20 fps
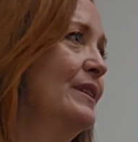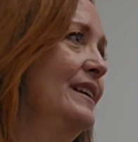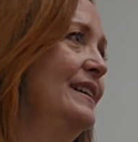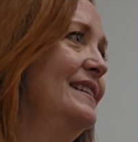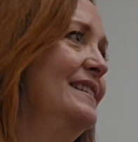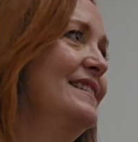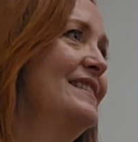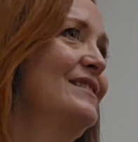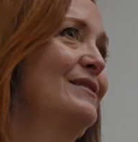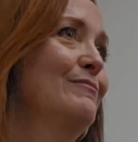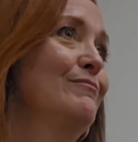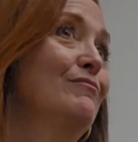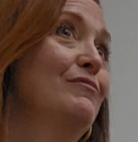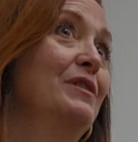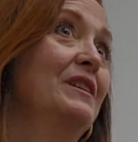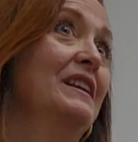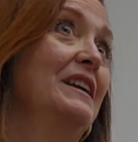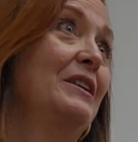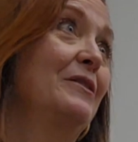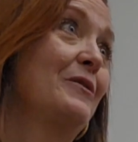and it's
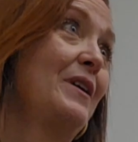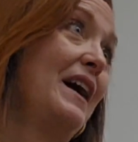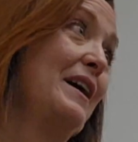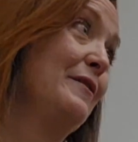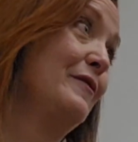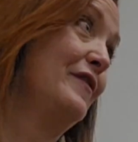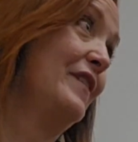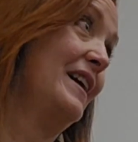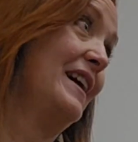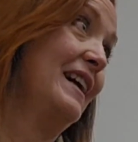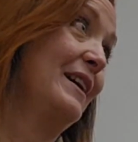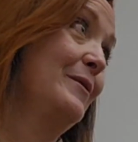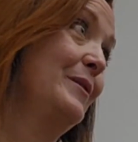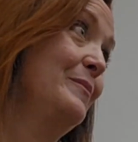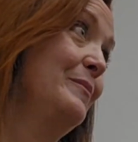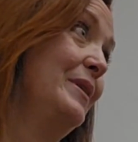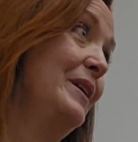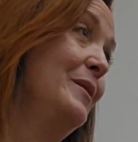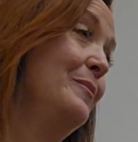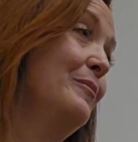really gratifying when
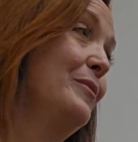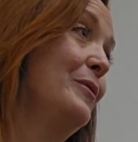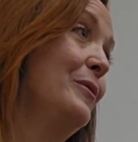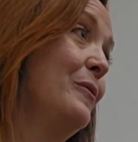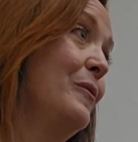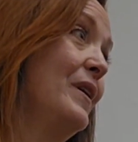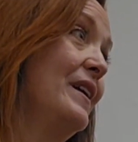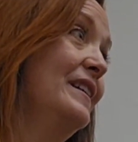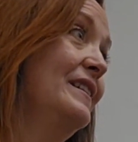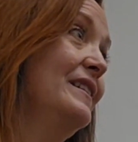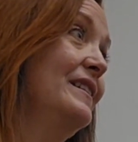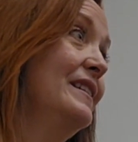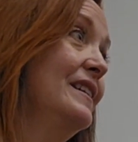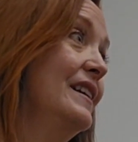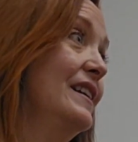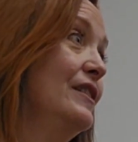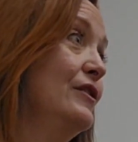people want to